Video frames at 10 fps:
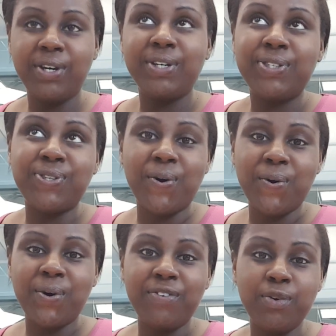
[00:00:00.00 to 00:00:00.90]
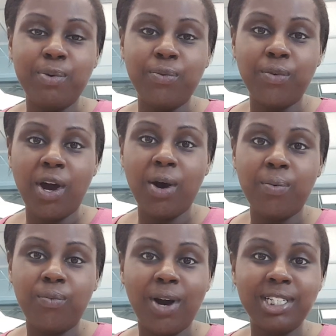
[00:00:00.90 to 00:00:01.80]
So if you've
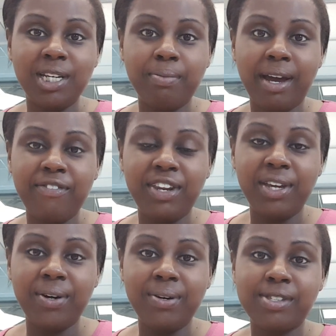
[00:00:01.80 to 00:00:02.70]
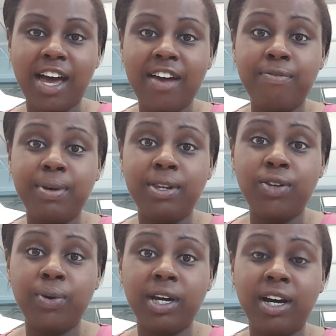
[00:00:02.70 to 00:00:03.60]
been watching my videos, I've been
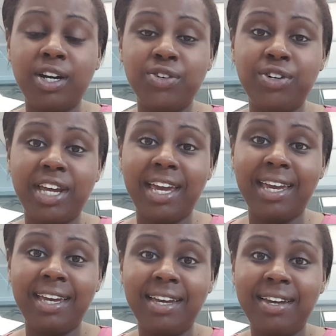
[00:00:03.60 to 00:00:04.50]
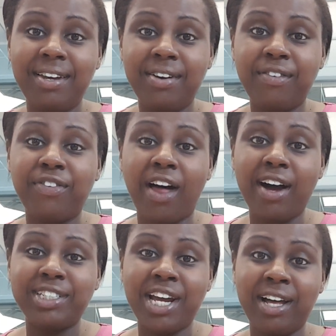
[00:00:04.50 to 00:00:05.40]
doing a 100-day
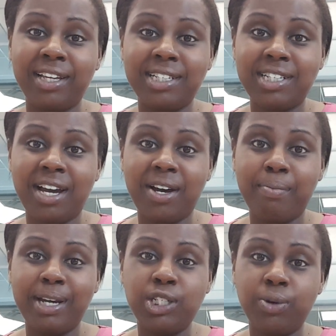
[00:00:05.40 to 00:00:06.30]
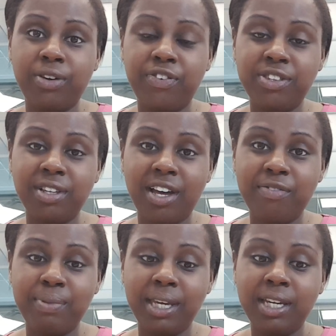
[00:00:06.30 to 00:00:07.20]
vlog challenge. I joined Fit to
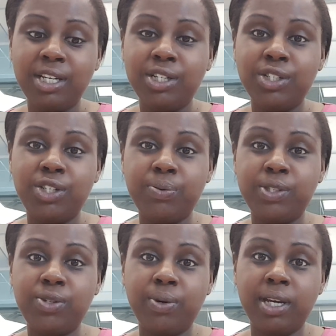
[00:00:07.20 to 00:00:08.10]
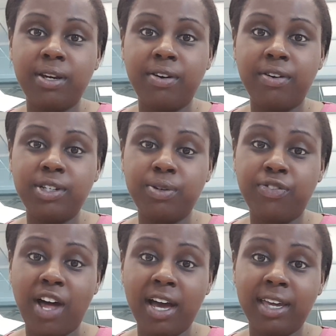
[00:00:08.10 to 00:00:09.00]
Love Me. She was
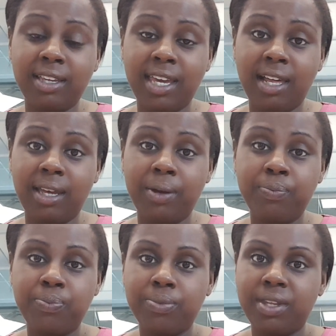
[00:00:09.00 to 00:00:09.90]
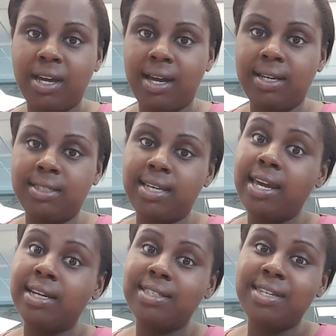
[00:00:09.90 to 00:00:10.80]
vlogging daily. I
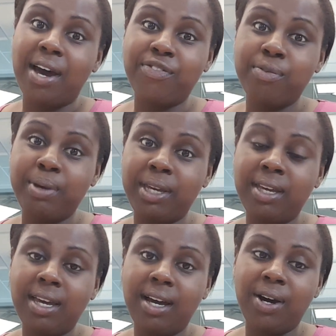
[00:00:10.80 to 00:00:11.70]
decided it's not for me.